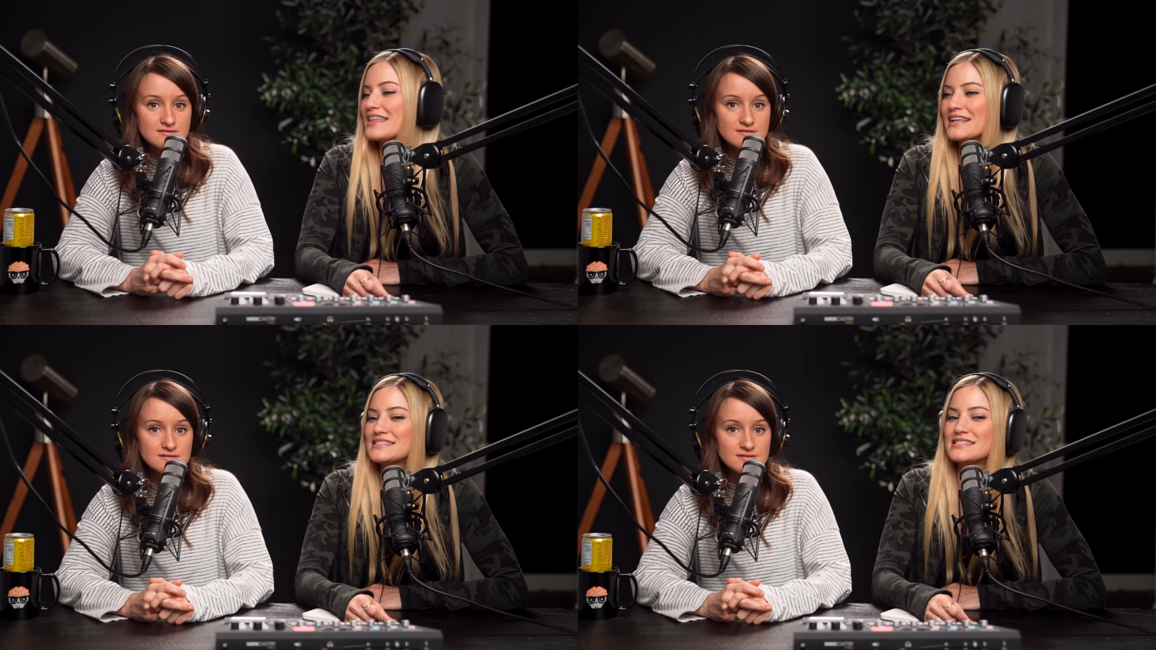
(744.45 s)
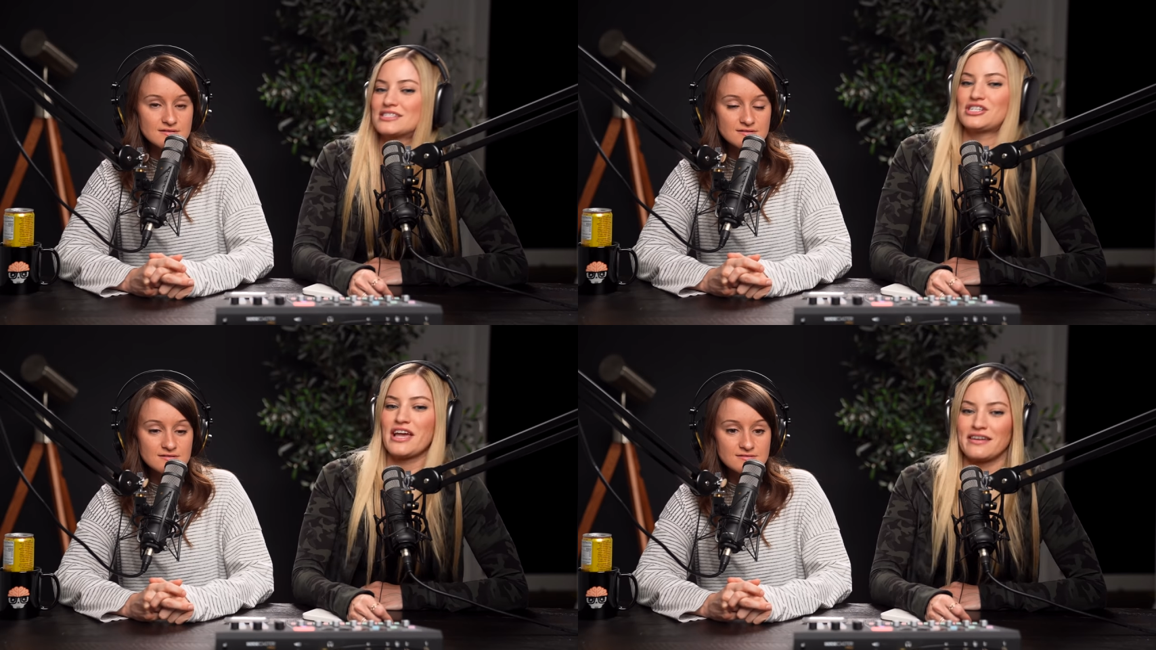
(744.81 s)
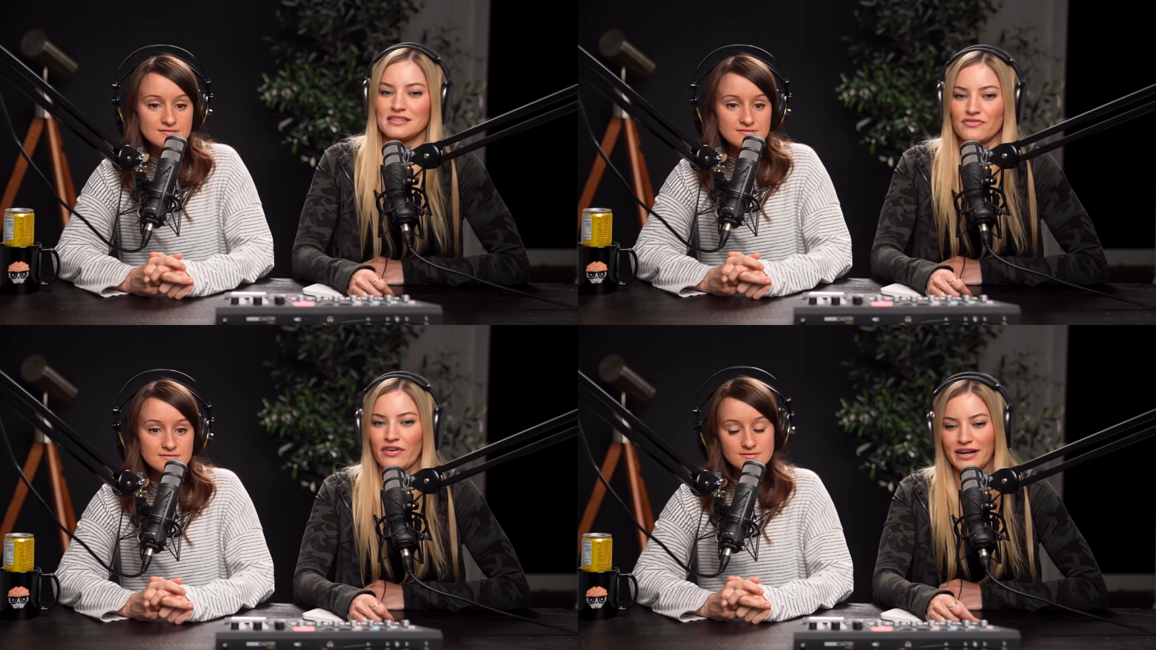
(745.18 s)
Speaker 1: That's
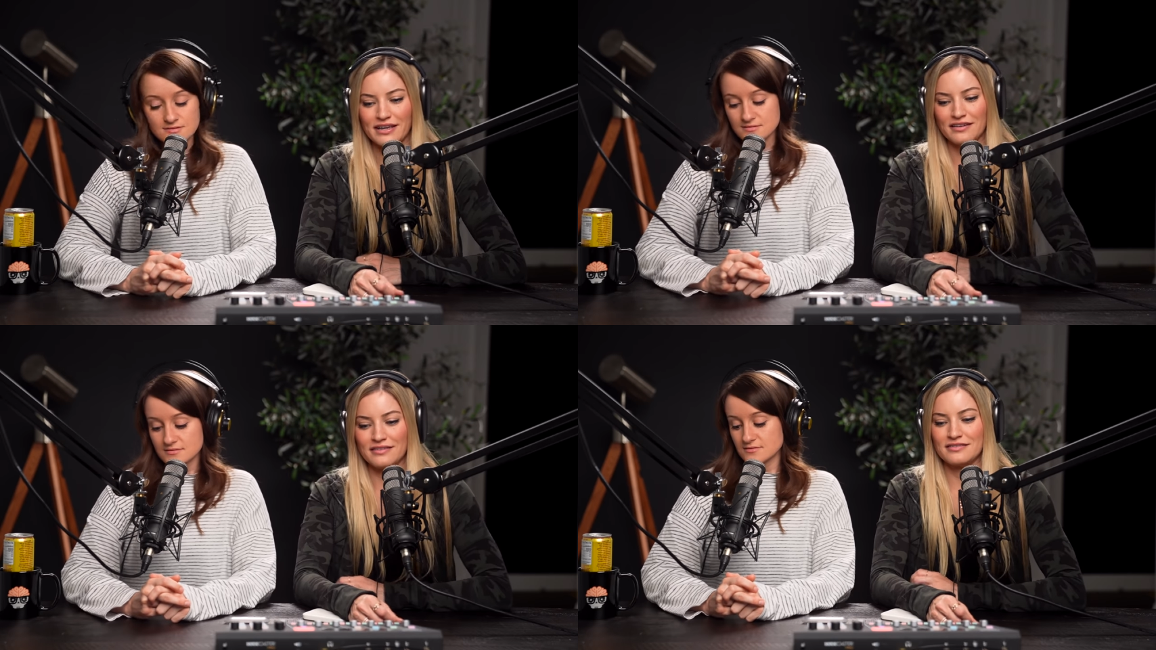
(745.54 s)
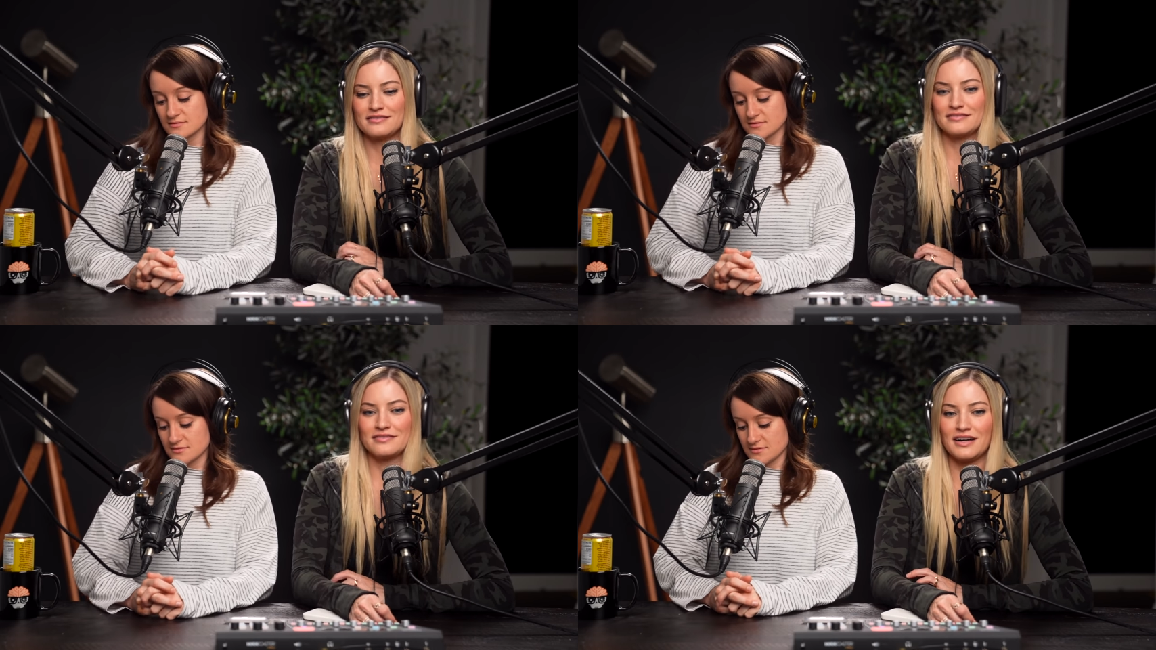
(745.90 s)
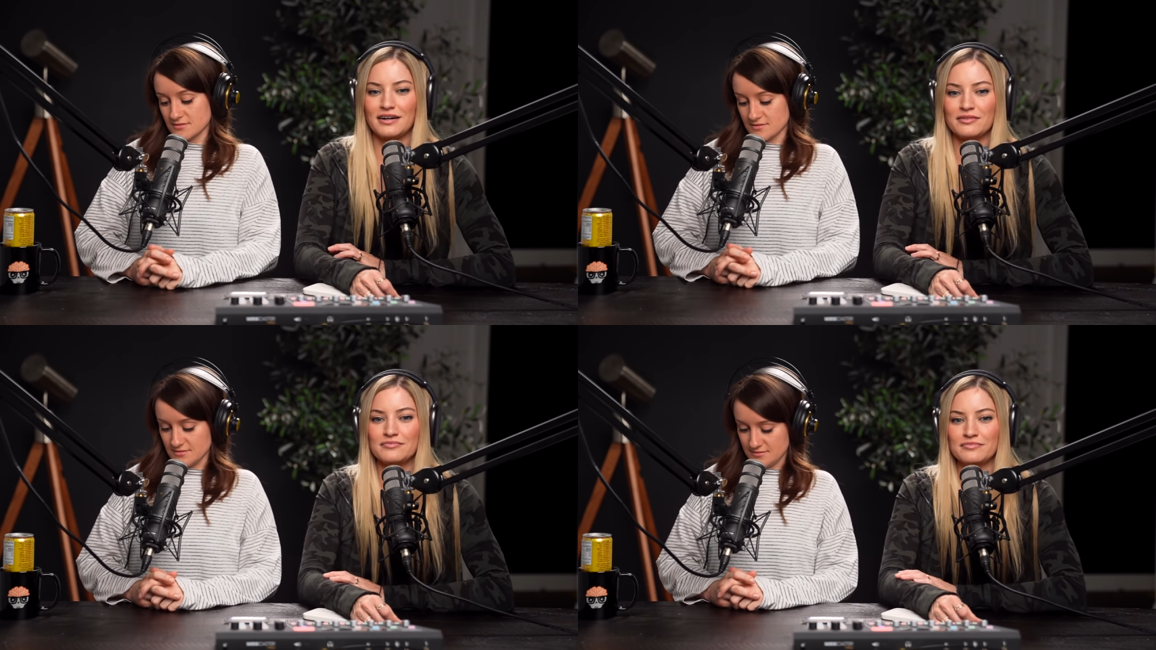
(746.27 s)
Jenna's fighting
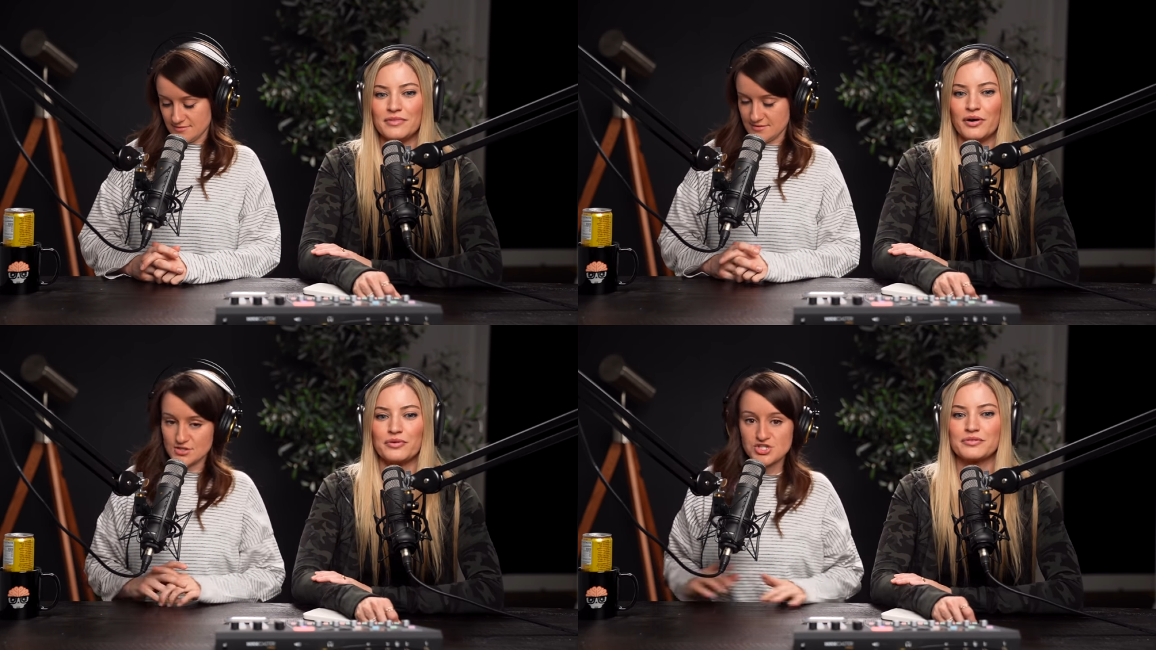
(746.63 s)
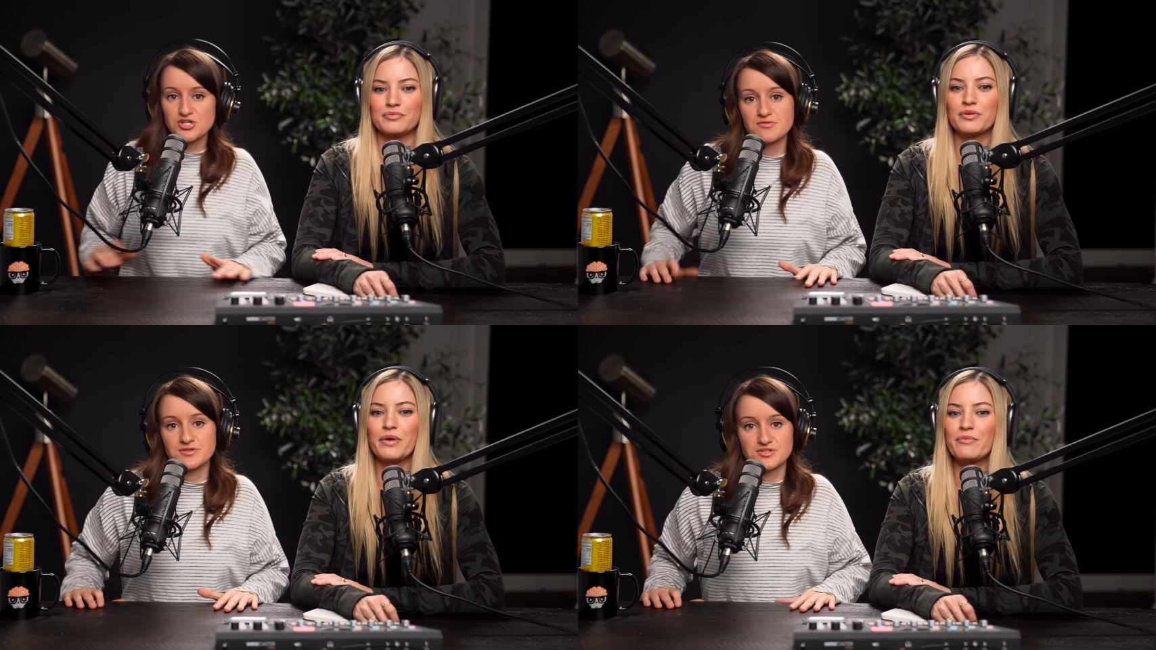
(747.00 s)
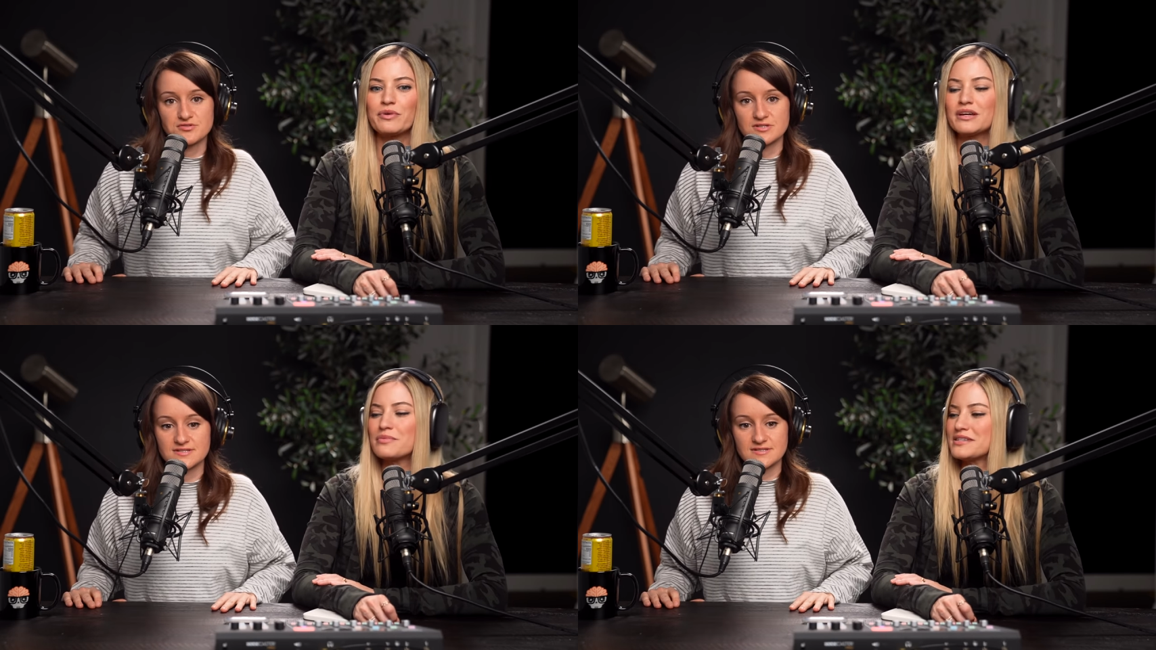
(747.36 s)
um, mode. Wait, wait
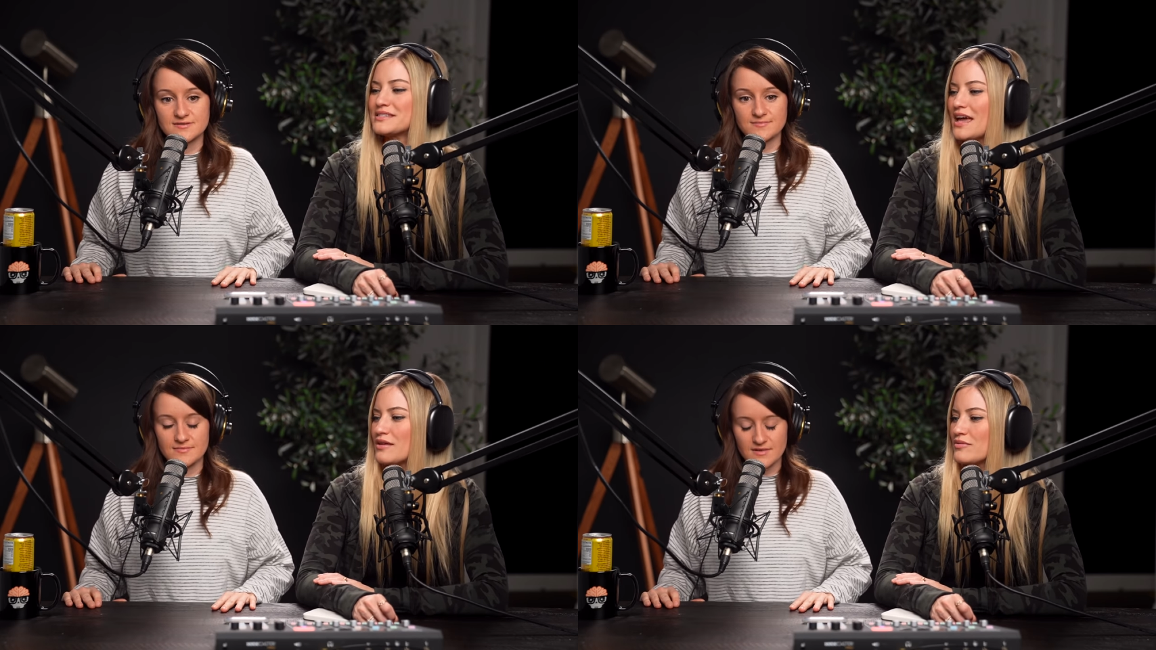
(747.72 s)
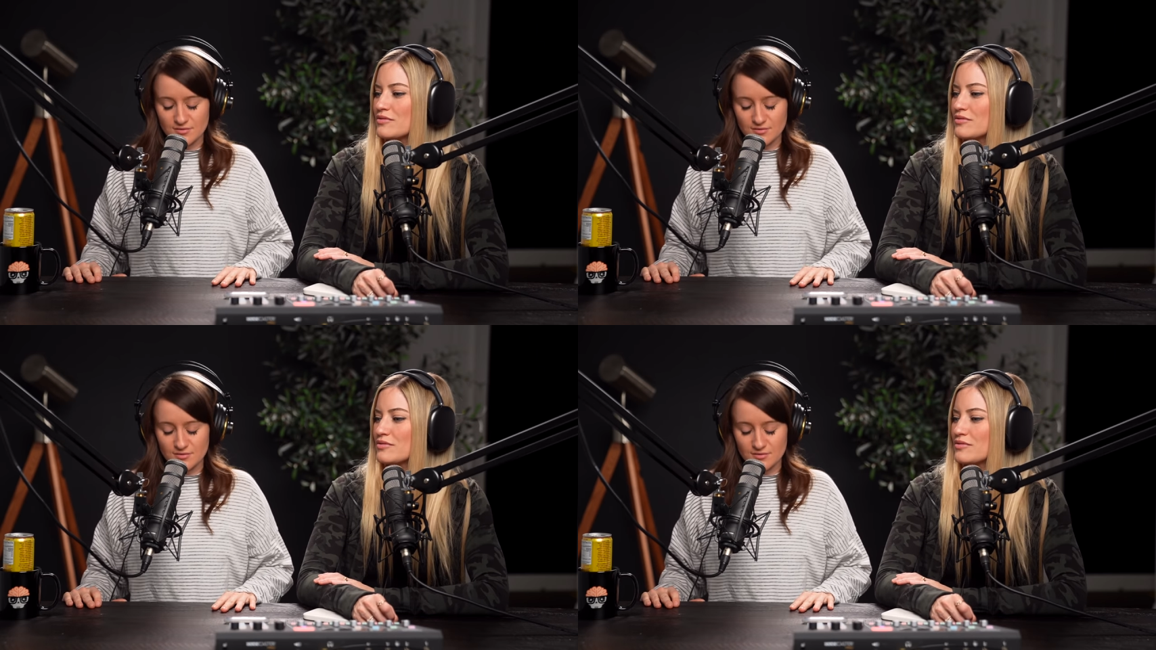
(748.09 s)
what did we say?